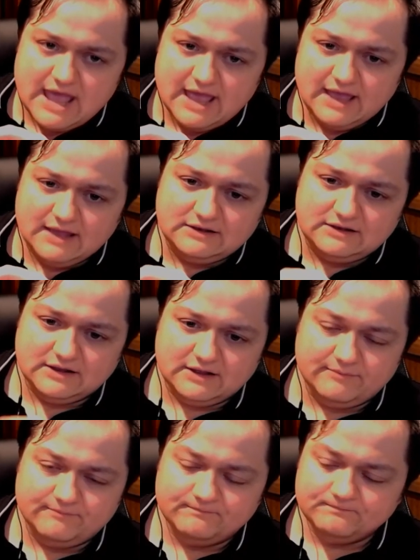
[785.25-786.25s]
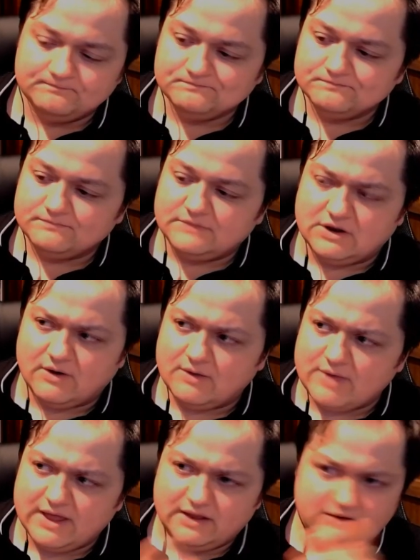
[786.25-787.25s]
and I
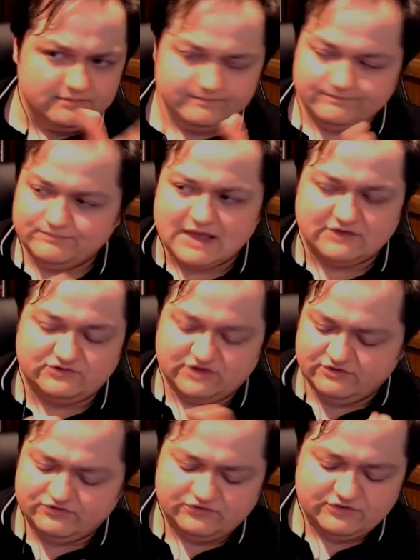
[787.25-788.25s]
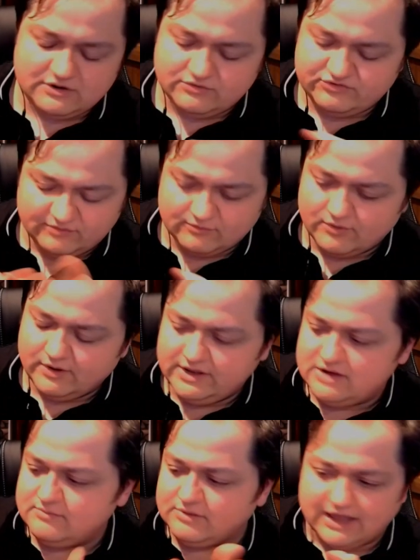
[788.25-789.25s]
read not just the
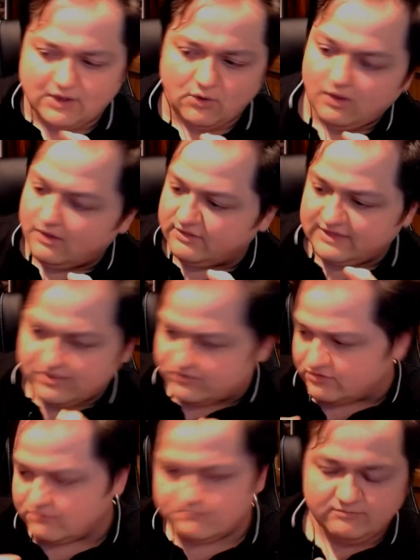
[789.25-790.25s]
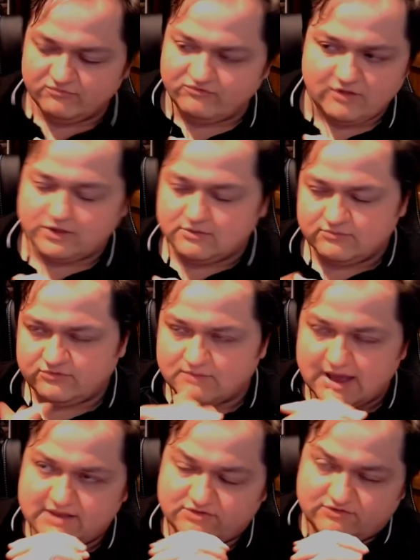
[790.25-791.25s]
Silmarillion, but like all the other volumes,
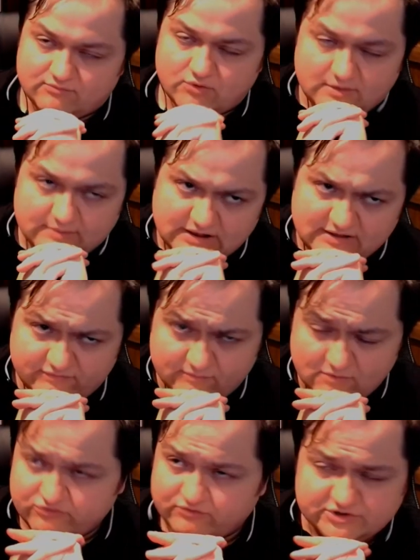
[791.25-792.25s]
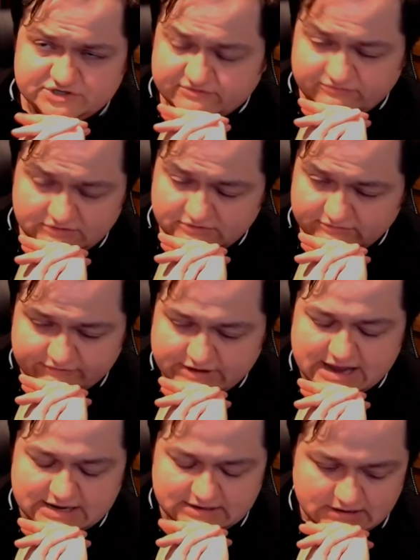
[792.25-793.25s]
right, at some point in my life, most of which I've
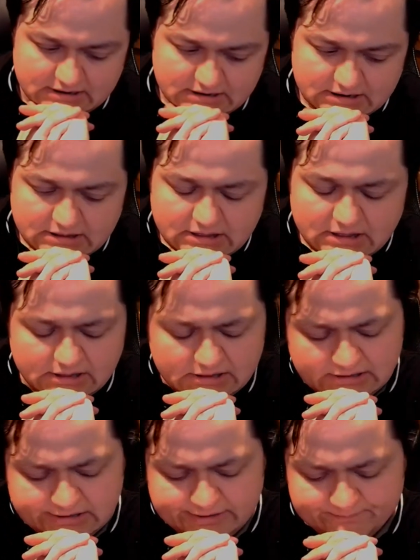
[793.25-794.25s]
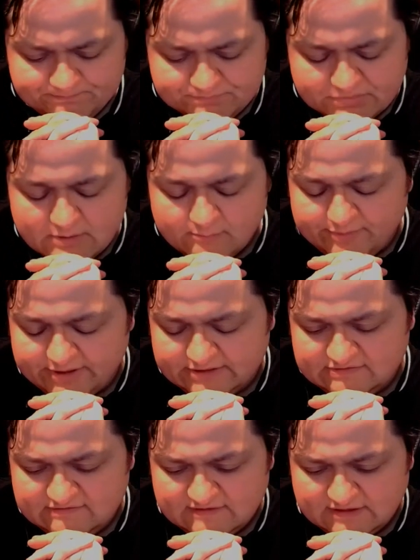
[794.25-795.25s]
forgotten.
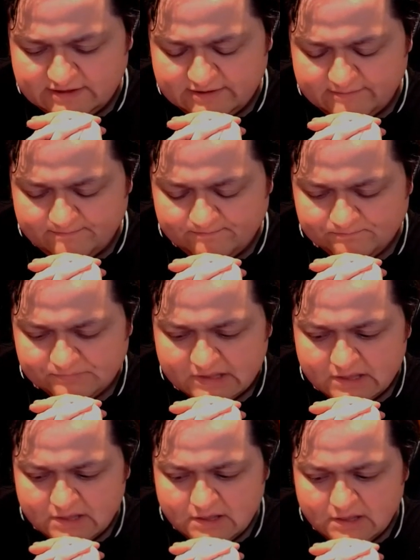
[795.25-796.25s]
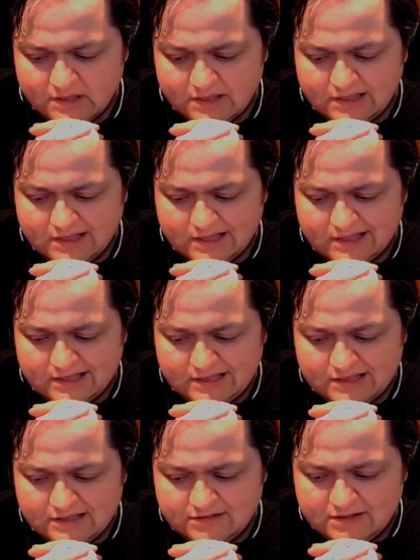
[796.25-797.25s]
But uh,
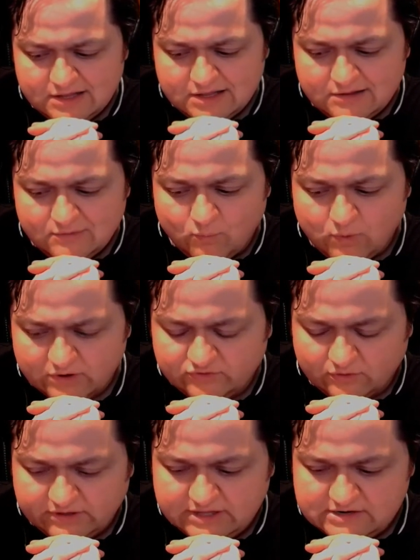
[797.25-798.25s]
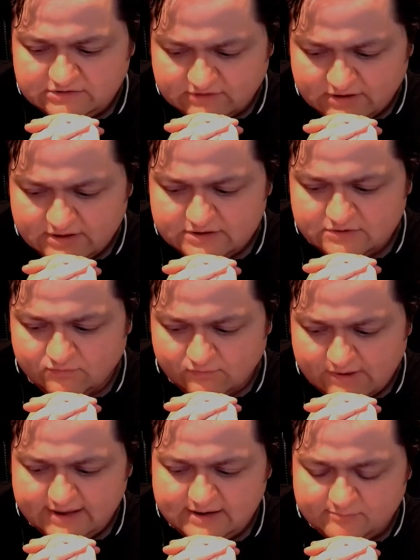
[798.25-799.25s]
what Tolkien had done,
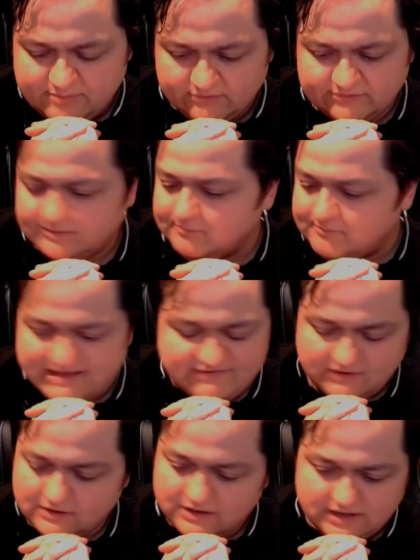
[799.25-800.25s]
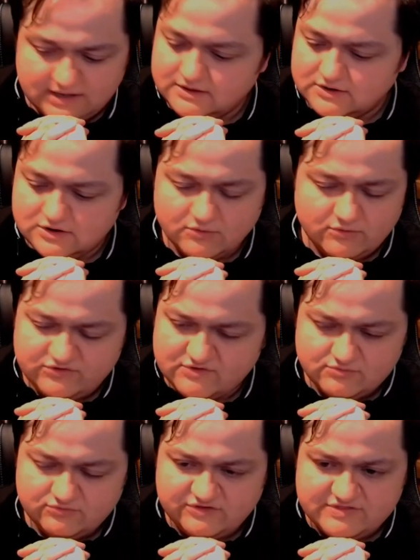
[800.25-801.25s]
right, in building basically, his
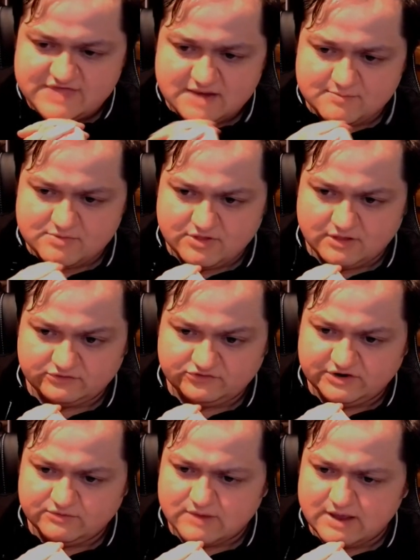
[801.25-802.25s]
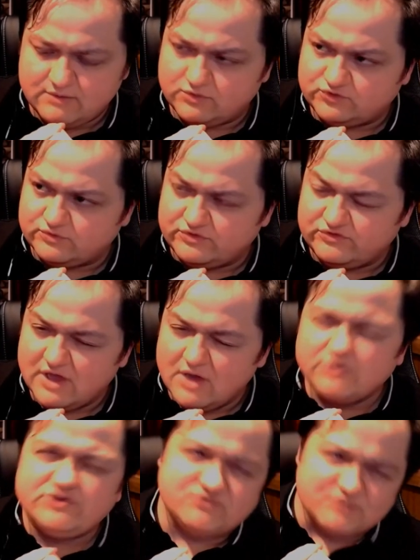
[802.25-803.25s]
own synthetic mythology, right, which
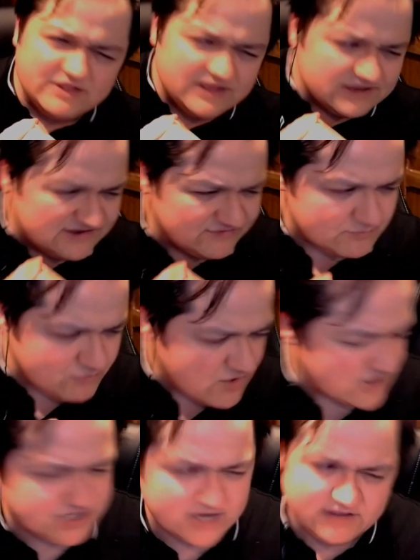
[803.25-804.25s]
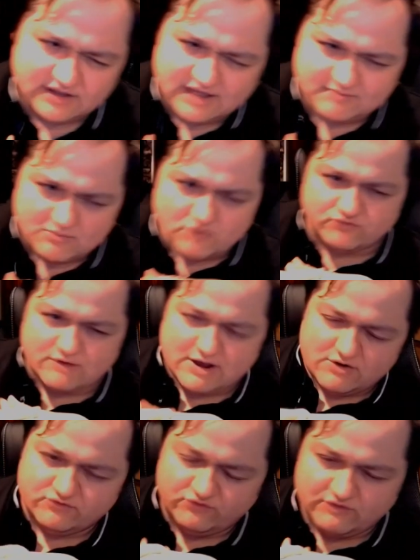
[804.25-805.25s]
is really a different project than like most
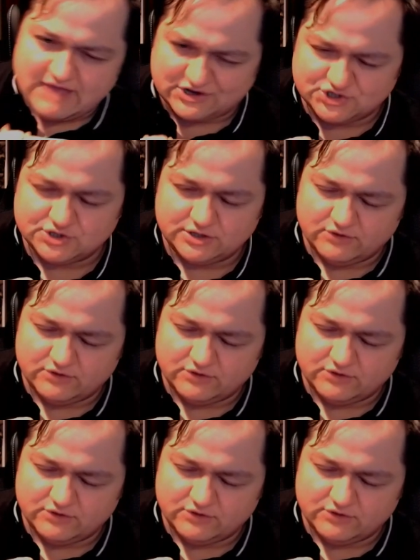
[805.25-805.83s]
writers actually are